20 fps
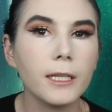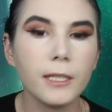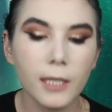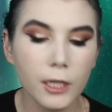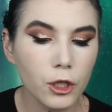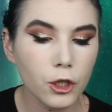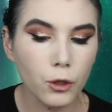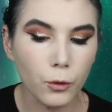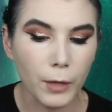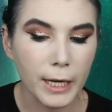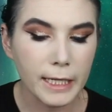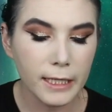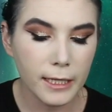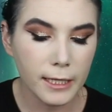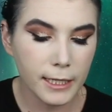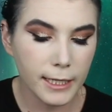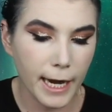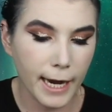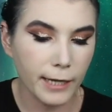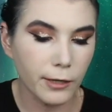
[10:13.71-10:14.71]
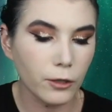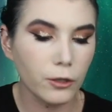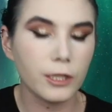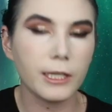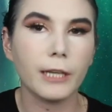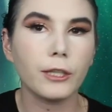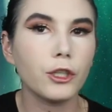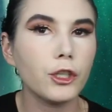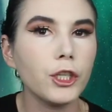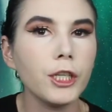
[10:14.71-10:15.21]
to such crazy standards
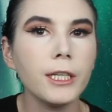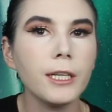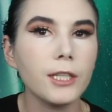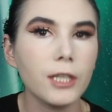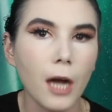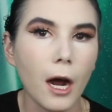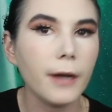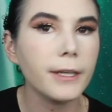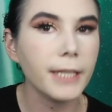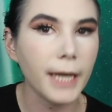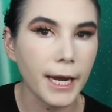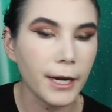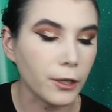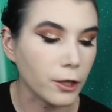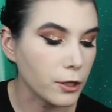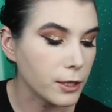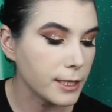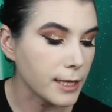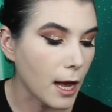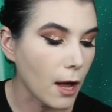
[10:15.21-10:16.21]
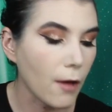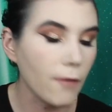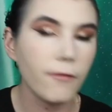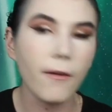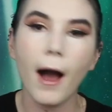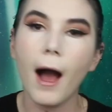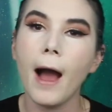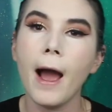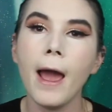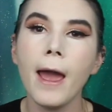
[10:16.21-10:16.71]
that she does not attain
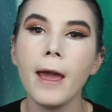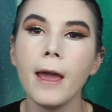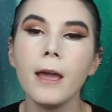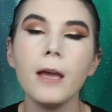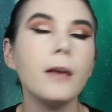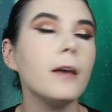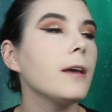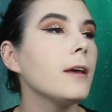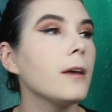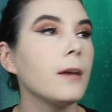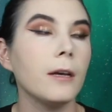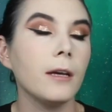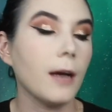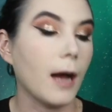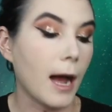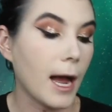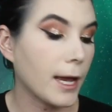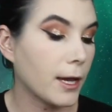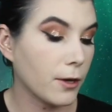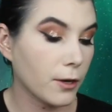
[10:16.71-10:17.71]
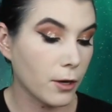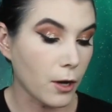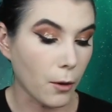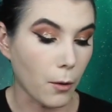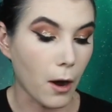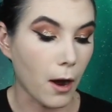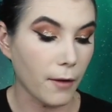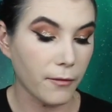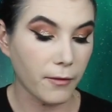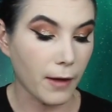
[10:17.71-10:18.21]
herself. I could
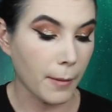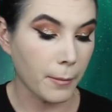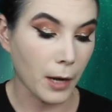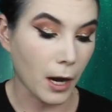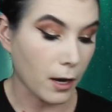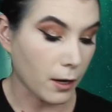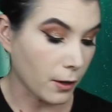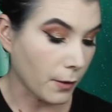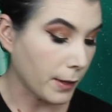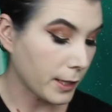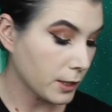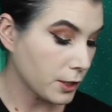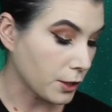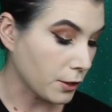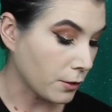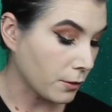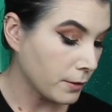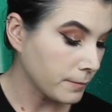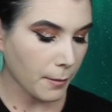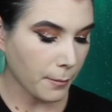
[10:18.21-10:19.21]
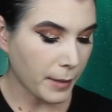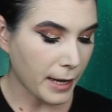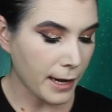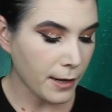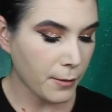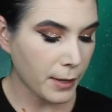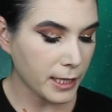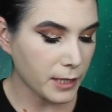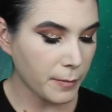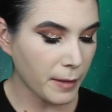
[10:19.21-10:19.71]
go off. I'm not going to. But
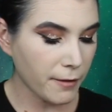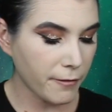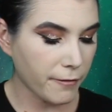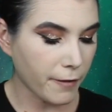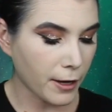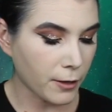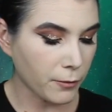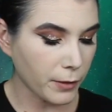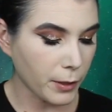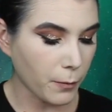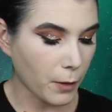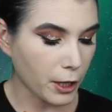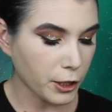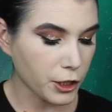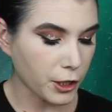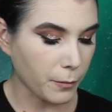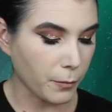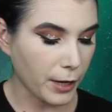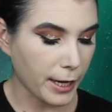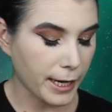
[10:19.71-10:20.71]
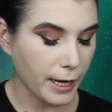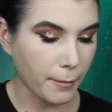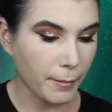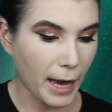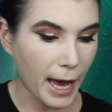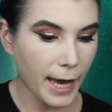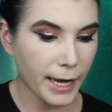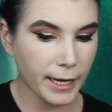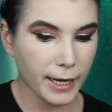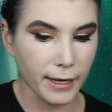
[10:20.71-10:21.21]
anyway, it's been fun rewatching Breaking
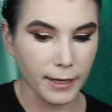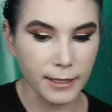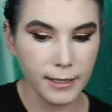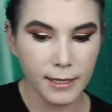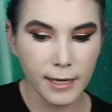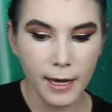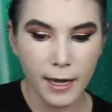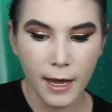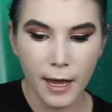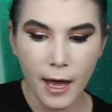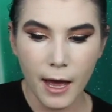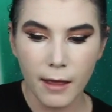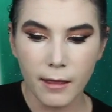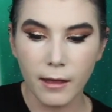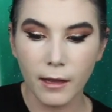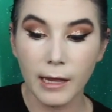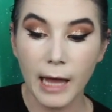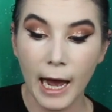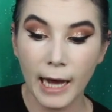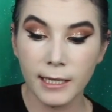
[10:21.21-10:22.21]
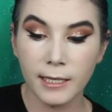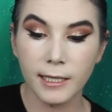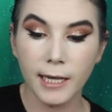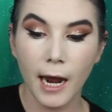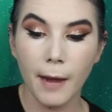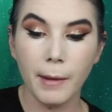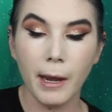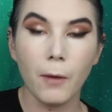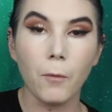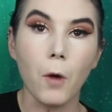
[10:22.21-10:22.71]
Bad because the last
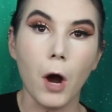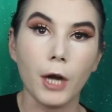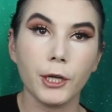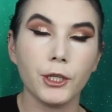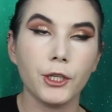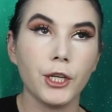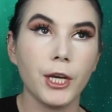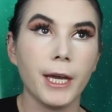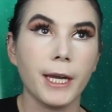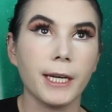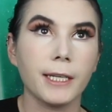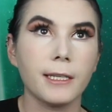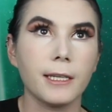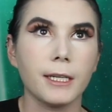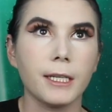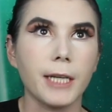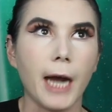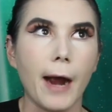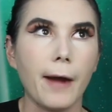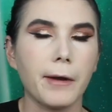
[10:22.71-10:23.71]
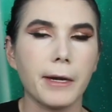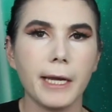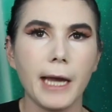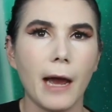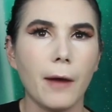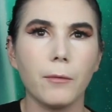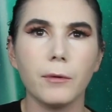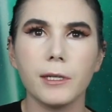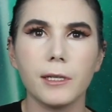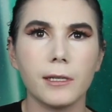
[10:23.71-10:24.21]
time I watched it in its entirety,
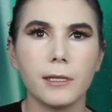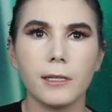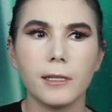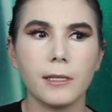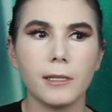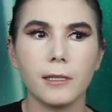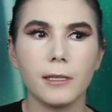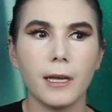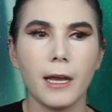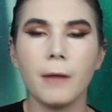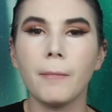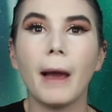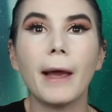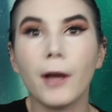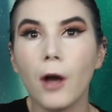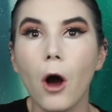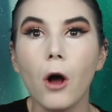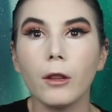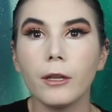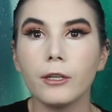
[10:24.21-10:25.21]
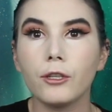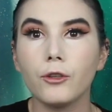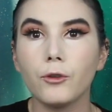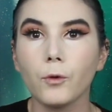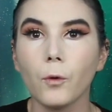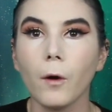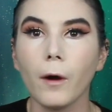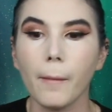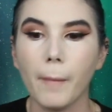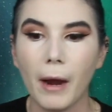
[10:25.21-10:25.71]
I was in my college
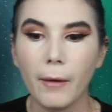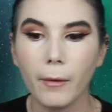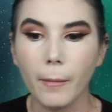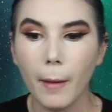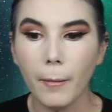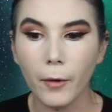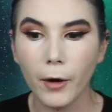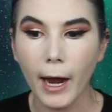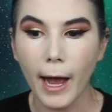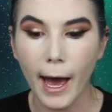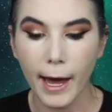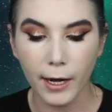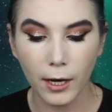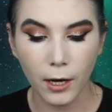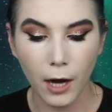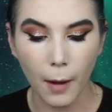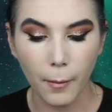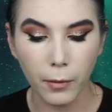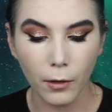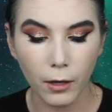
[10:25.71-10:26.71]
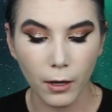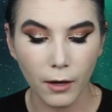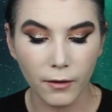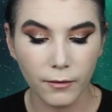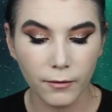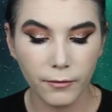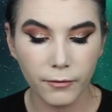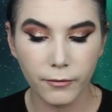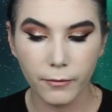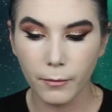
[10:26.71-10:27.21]
dorm. I remember I had a couple
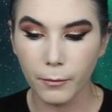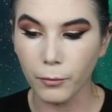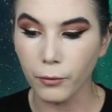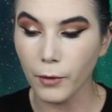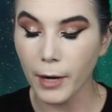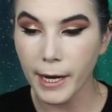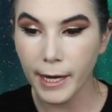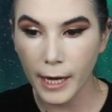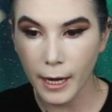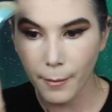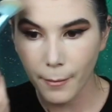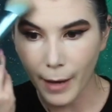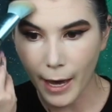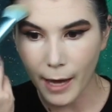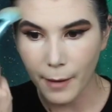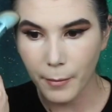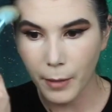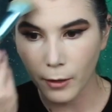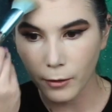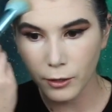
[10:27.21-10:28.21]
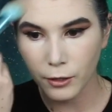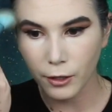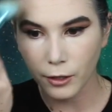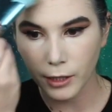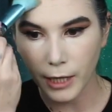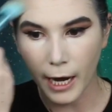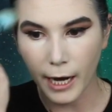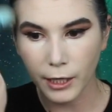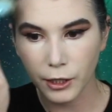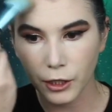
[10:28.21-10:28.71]
of Breaking Bad
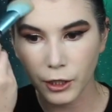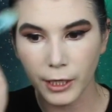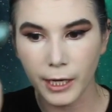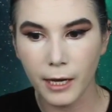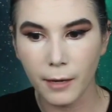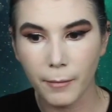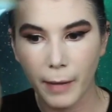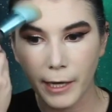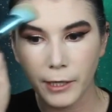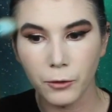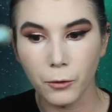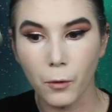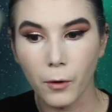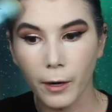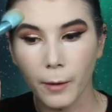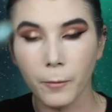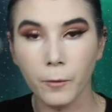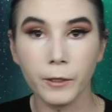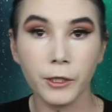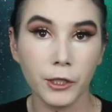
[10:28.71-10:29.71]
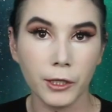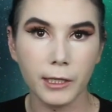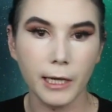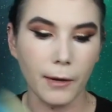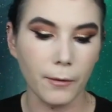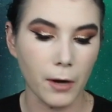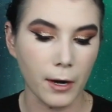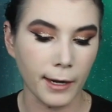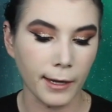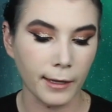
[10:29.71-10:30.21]
posters actually in my dorm, which is
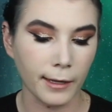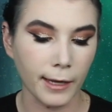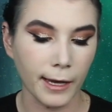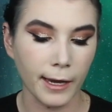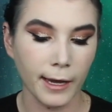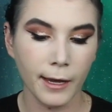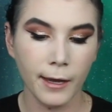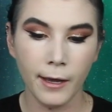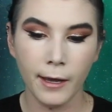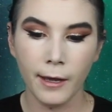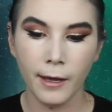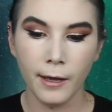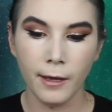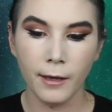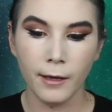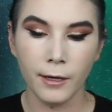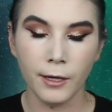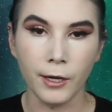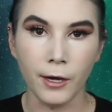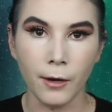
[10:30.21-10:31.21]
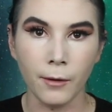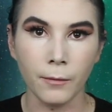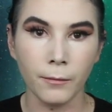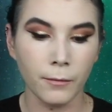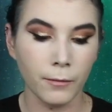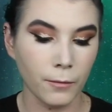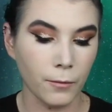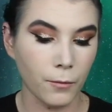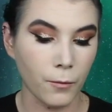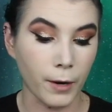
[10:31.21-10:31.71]
ironically, you know,
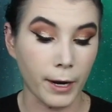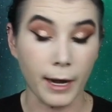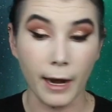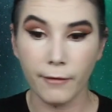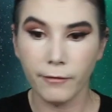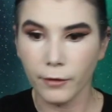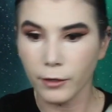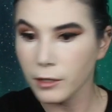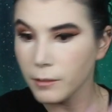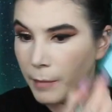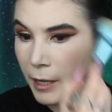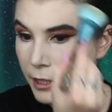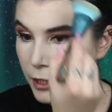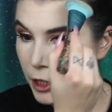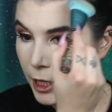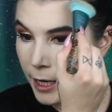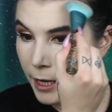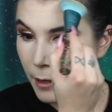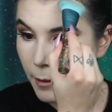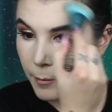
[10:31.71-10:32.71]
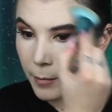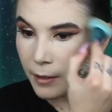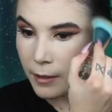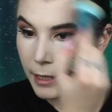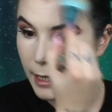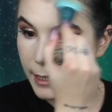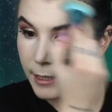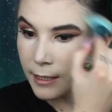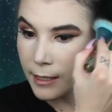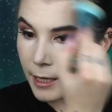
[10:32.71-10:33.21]
when I first met Jacob,
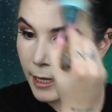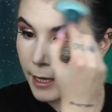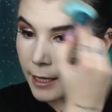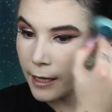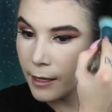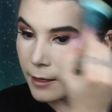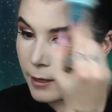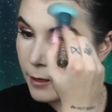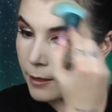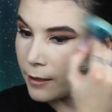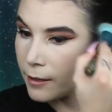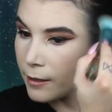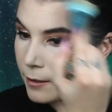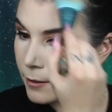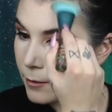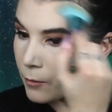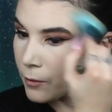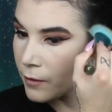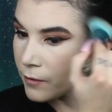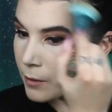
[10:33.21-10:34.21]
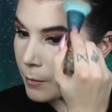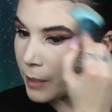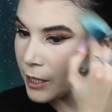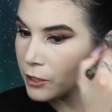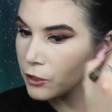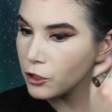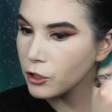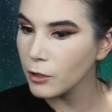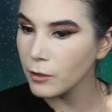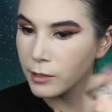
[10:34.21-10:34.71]
that's like one of the
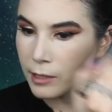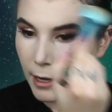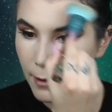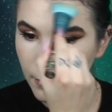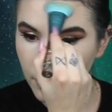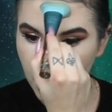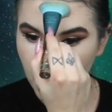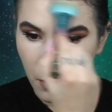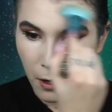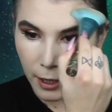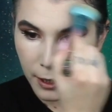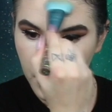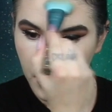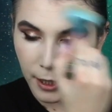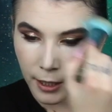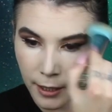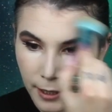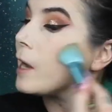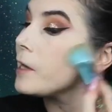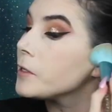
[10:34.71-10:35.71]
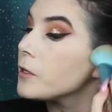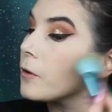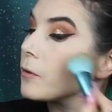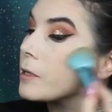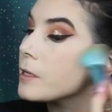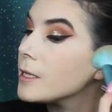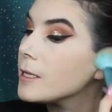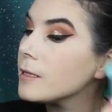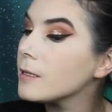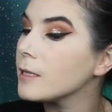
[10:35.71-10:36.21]
main shows I was watching. I don't
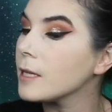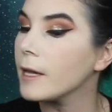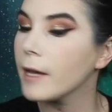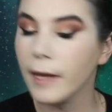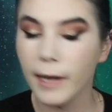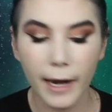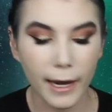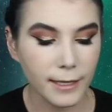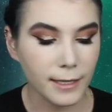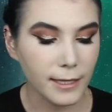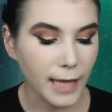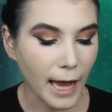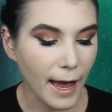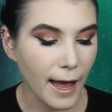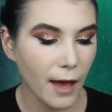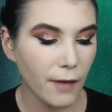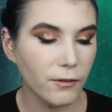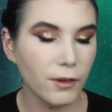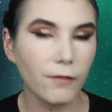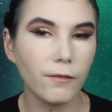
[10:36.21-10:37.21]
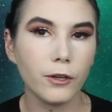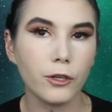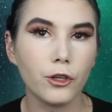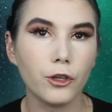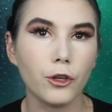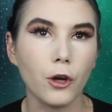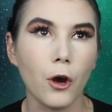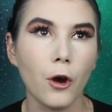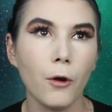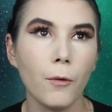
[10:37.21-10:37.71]
really see it as that heavy of a
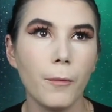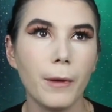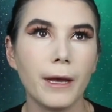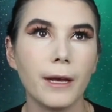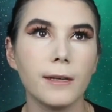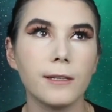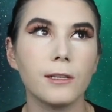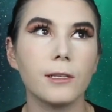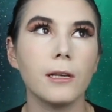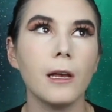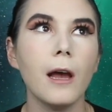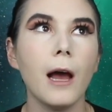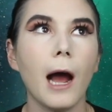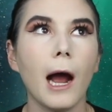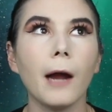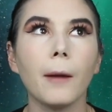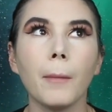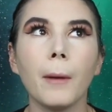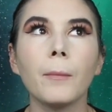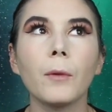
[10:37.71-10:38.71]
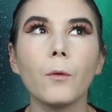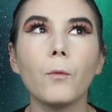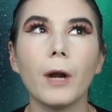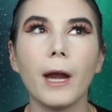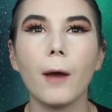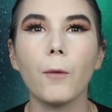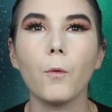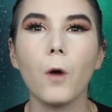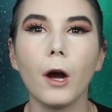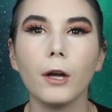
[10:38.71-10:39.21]
show because I remember when
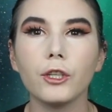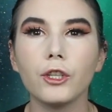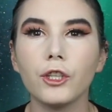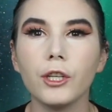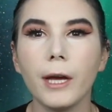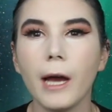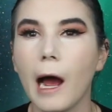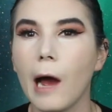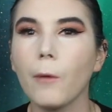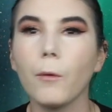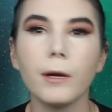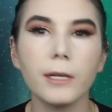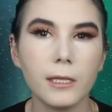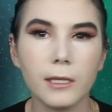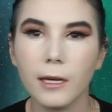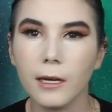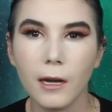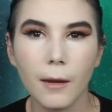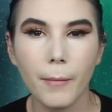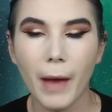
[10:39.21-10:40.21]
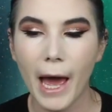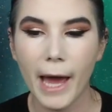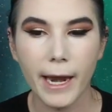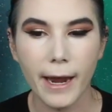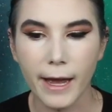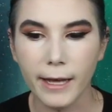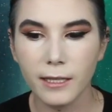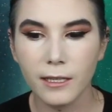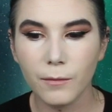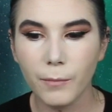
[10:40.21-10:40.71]
I watched it, I wasn't in a bad
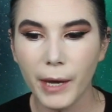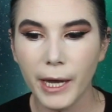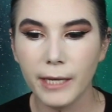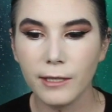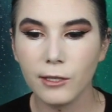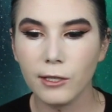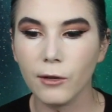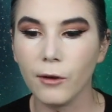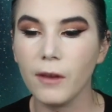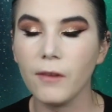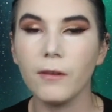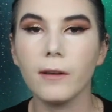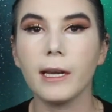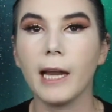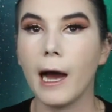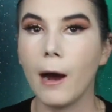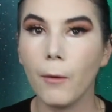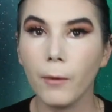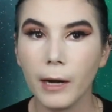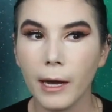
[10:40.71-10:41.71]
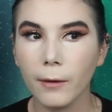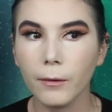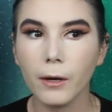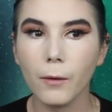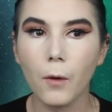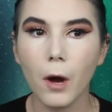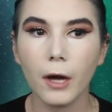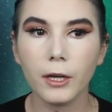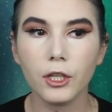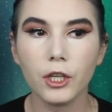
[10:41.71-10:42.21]
headspace. So even now when I
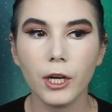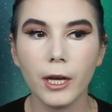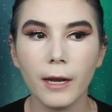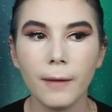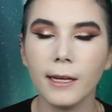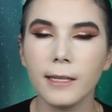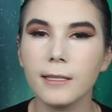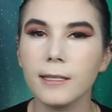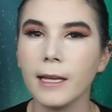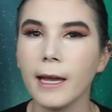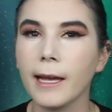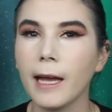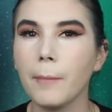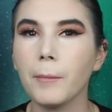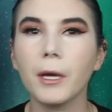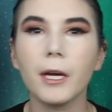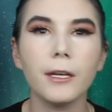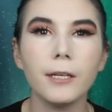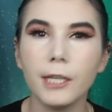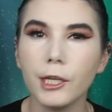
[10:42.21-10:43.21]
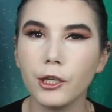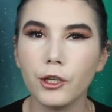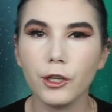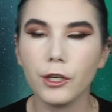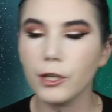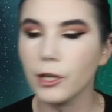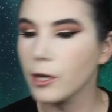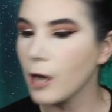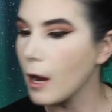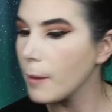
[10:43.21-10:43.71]
rewatch it, it's like I'm
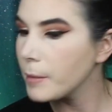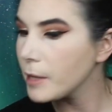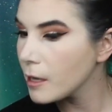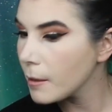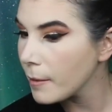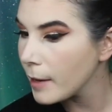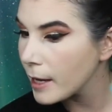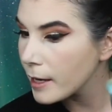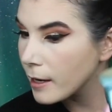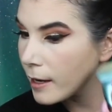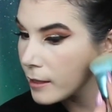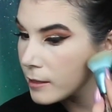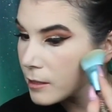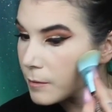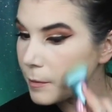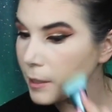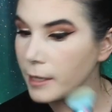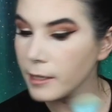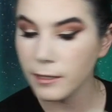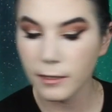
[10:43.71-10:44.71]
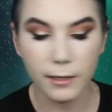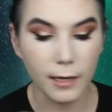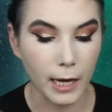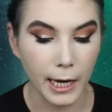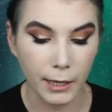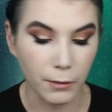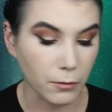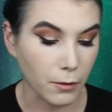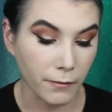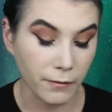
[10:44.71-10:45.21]
conditioned to not be in a bad headspace.
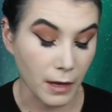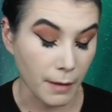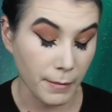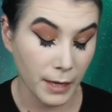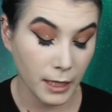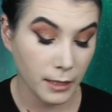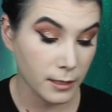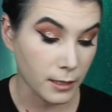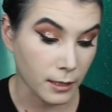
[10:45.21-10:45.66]
I don't know if that makes